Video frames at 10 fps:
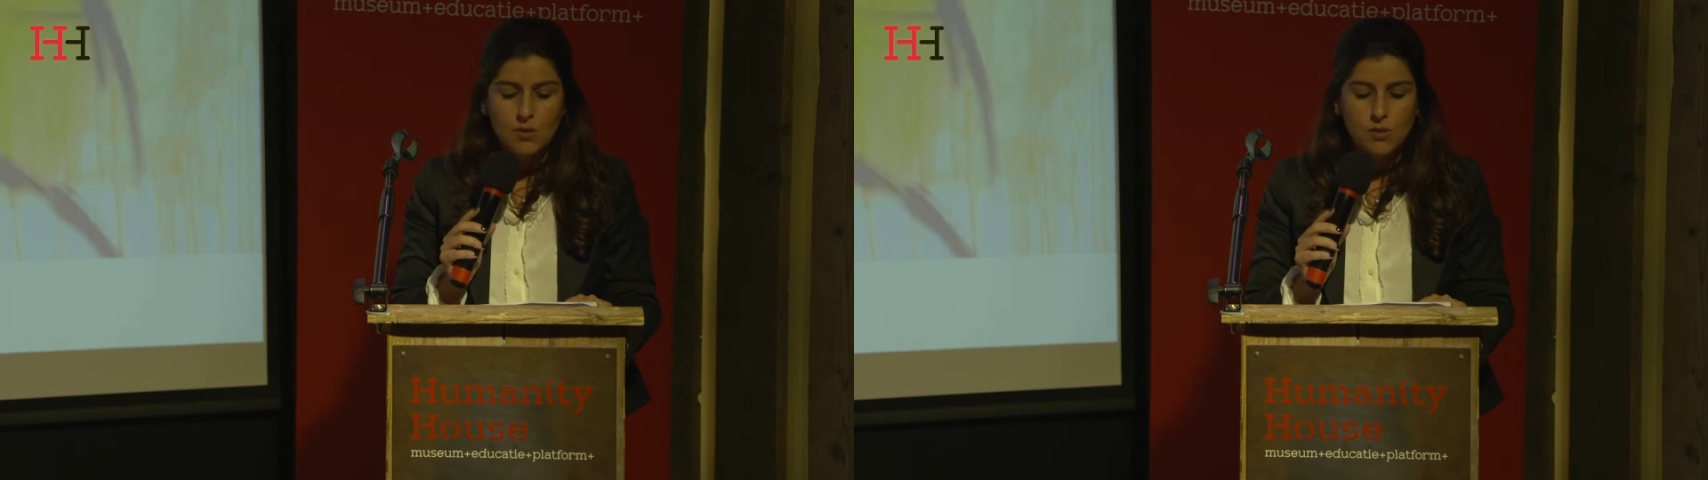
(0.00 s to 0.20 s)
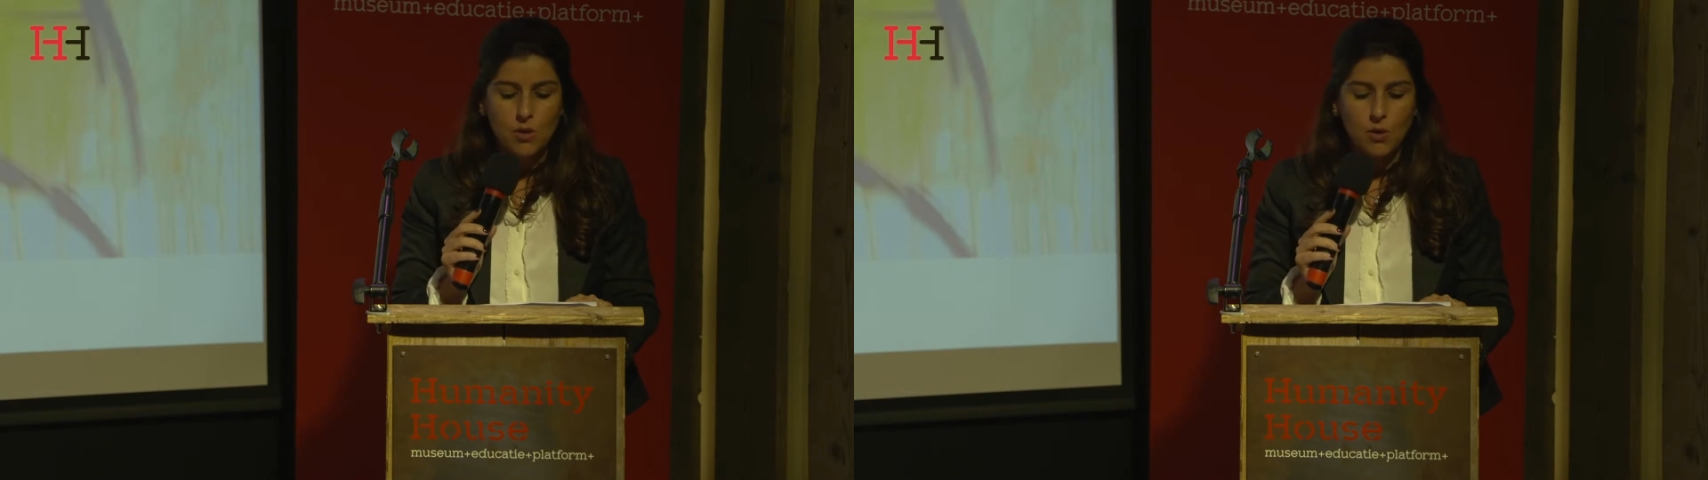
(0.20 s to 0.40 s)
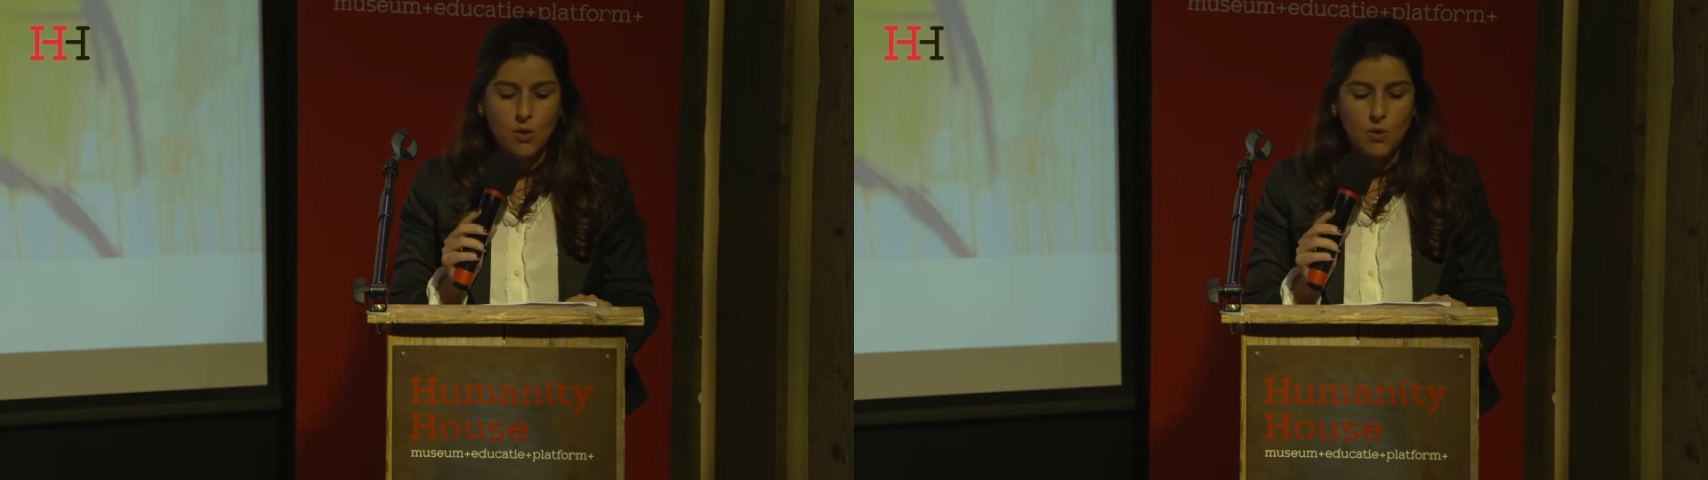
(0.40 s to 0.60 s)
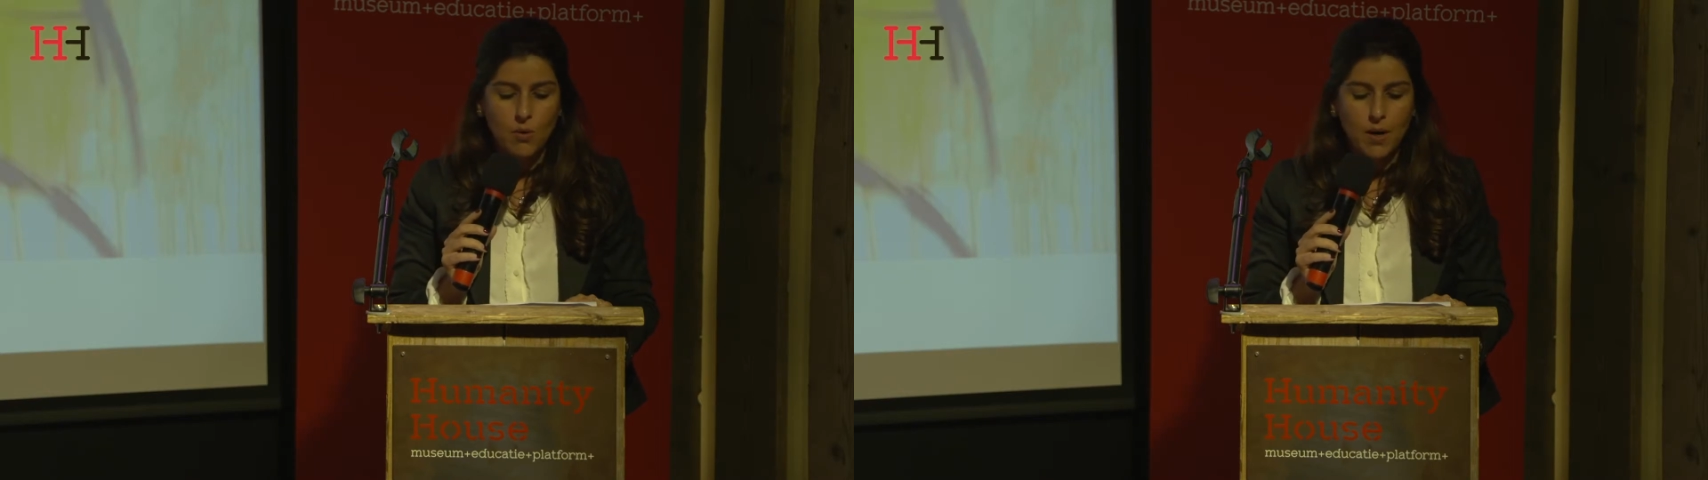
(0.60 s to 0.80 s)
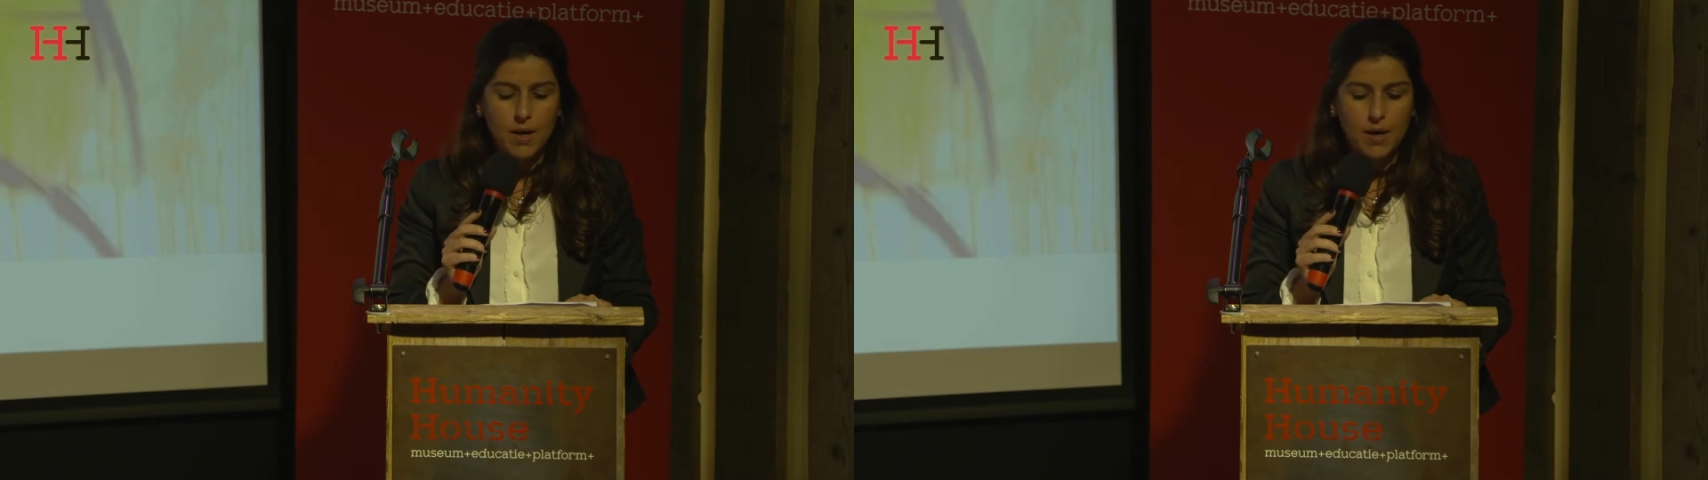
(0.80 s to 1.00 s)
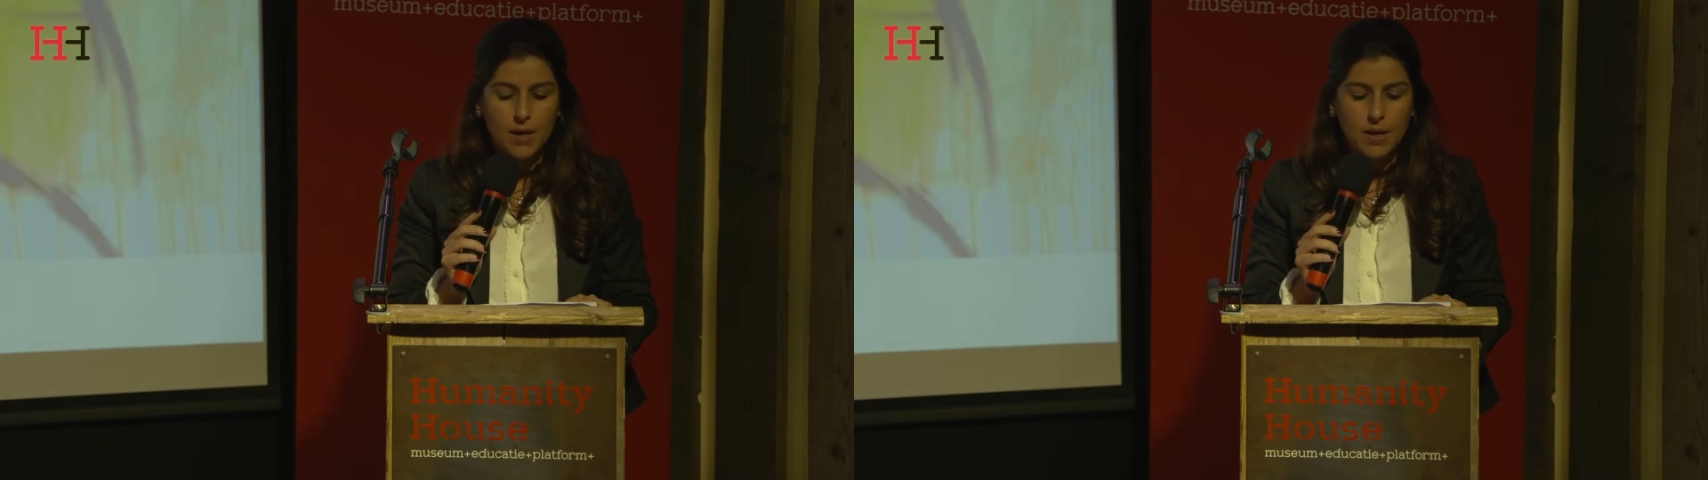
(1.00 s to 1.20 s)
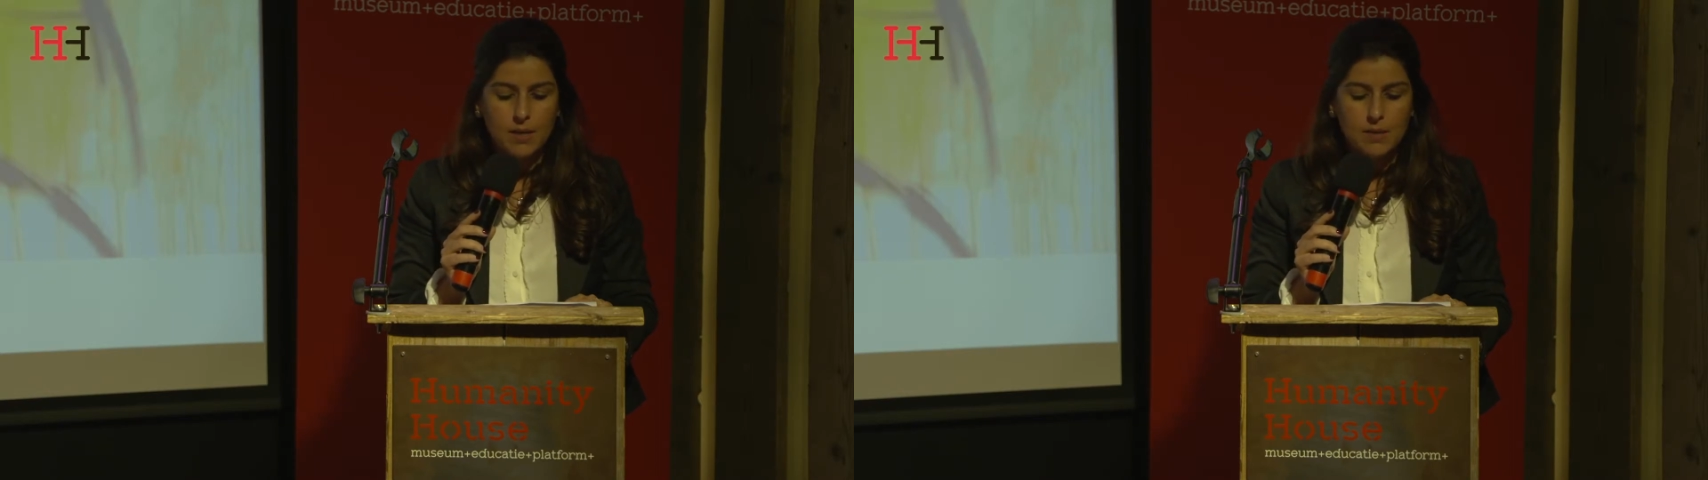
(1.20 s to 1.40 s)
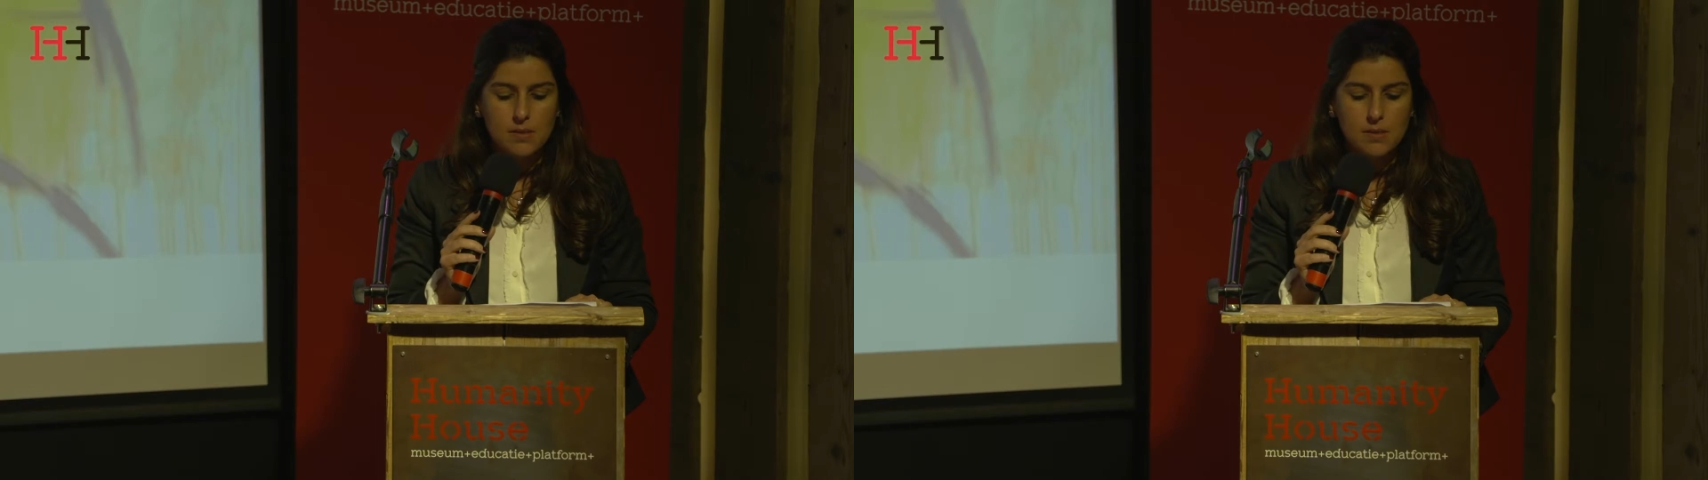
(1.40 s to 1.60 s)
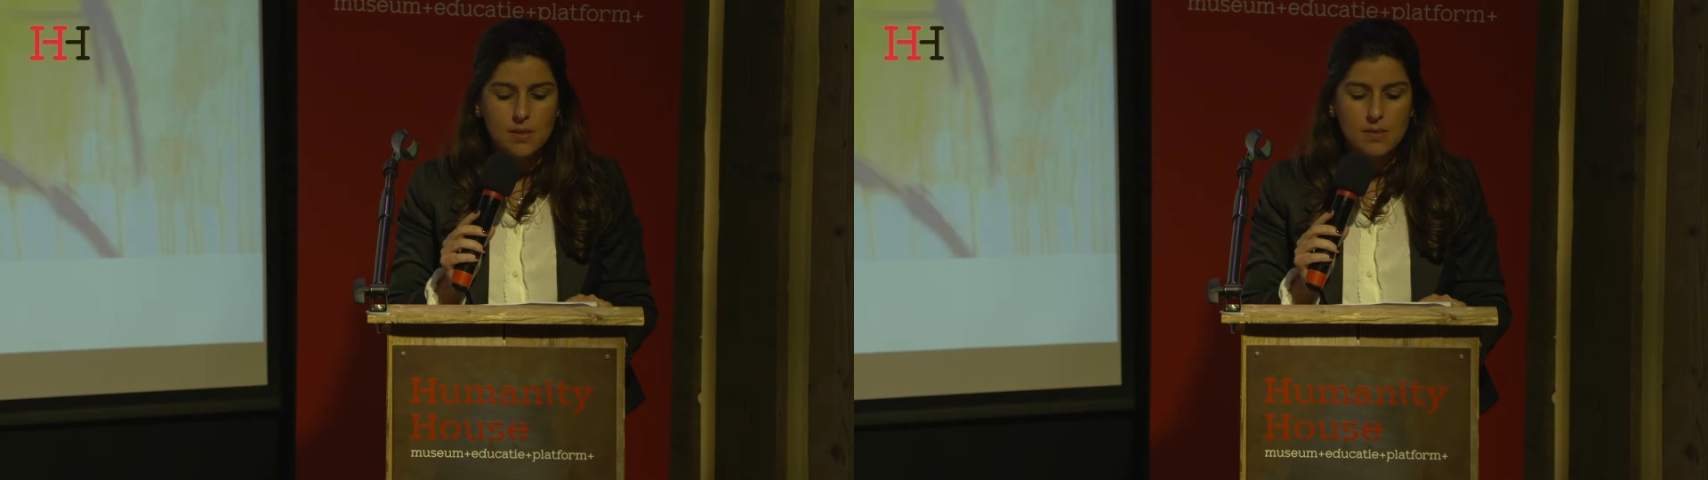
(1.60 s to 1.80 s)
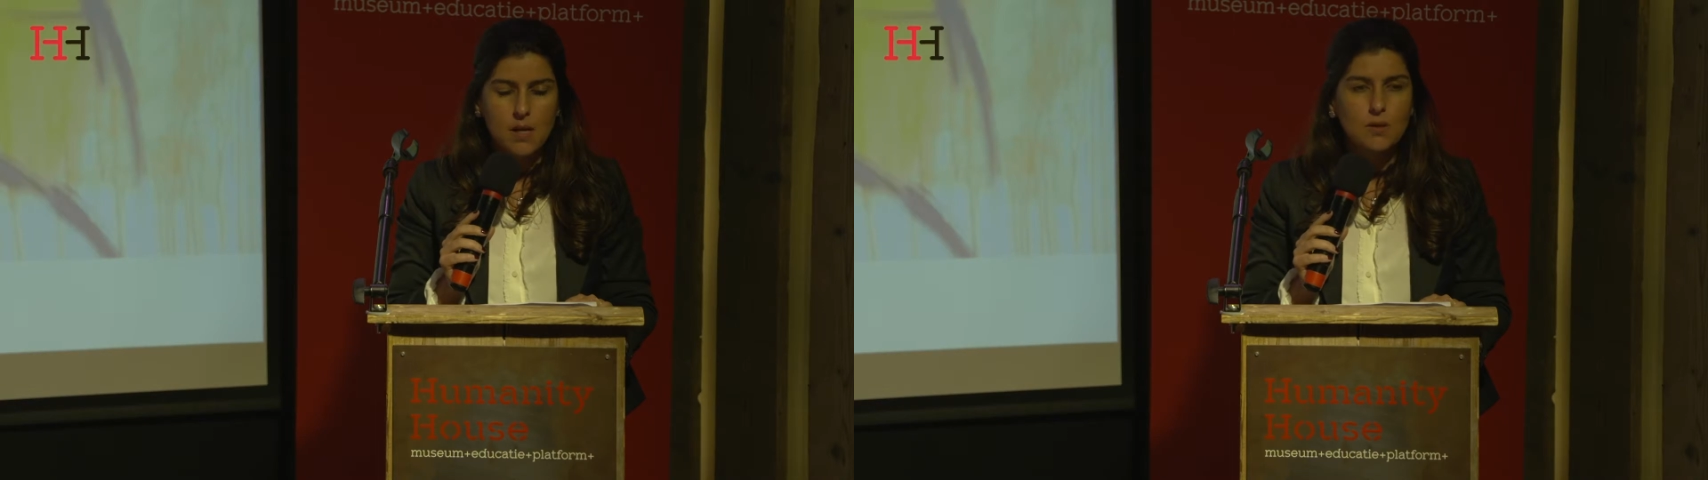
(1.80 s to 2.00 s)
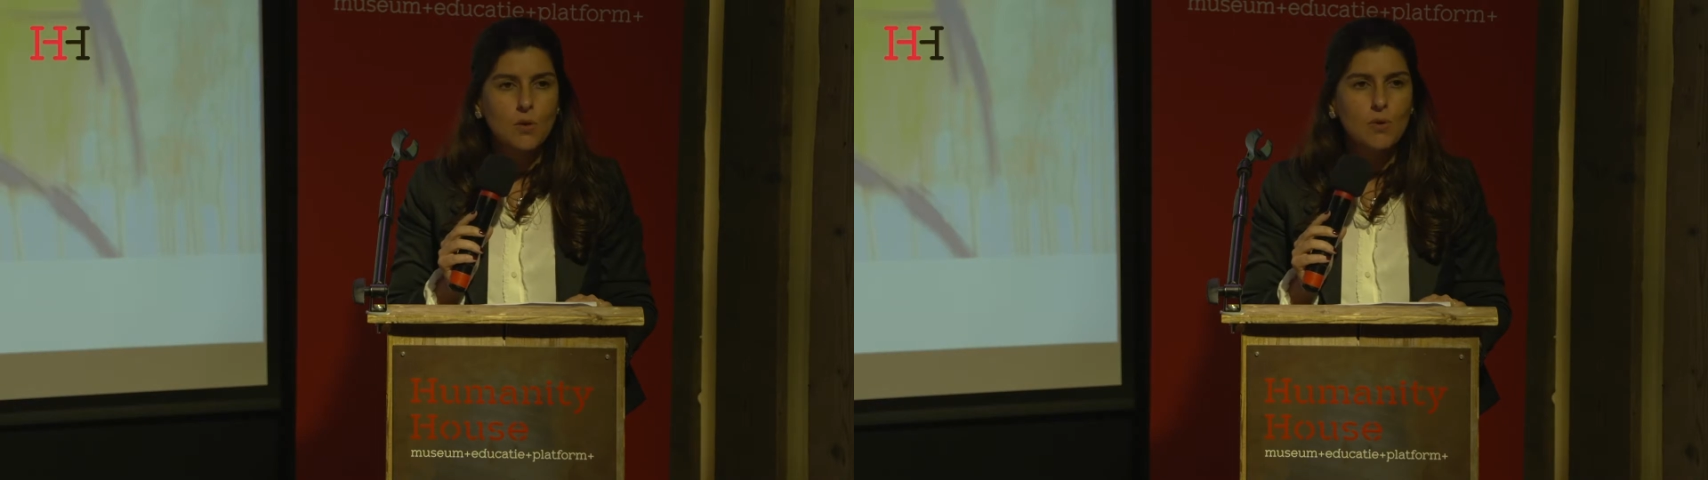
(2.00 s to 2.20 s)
So it's not